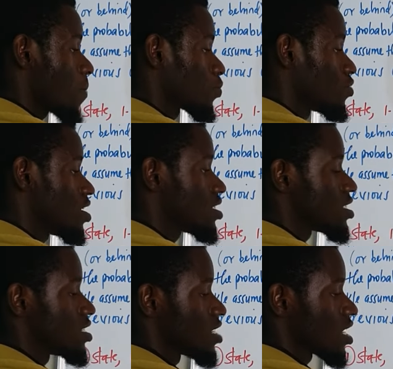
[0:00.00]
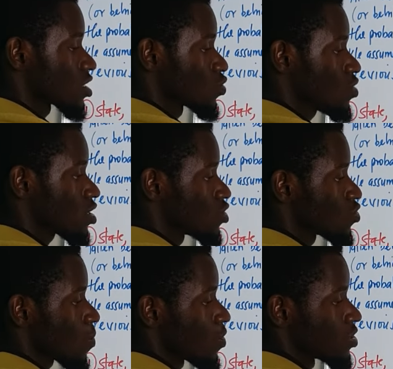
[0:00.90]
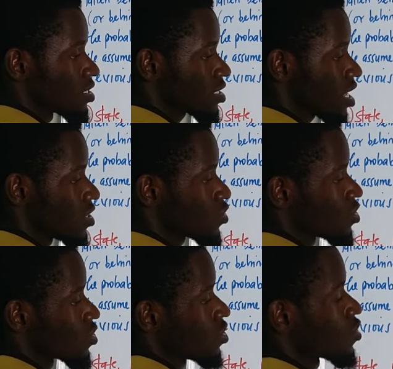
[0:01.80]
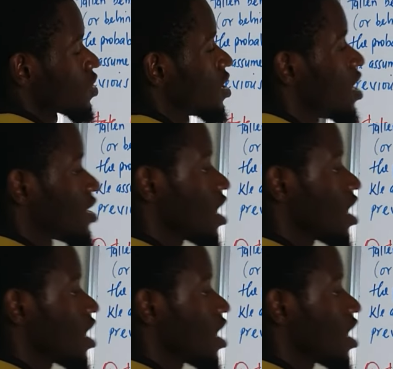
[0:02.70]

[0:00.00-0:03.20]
up to date in the next week is 0.6 and this one is this one.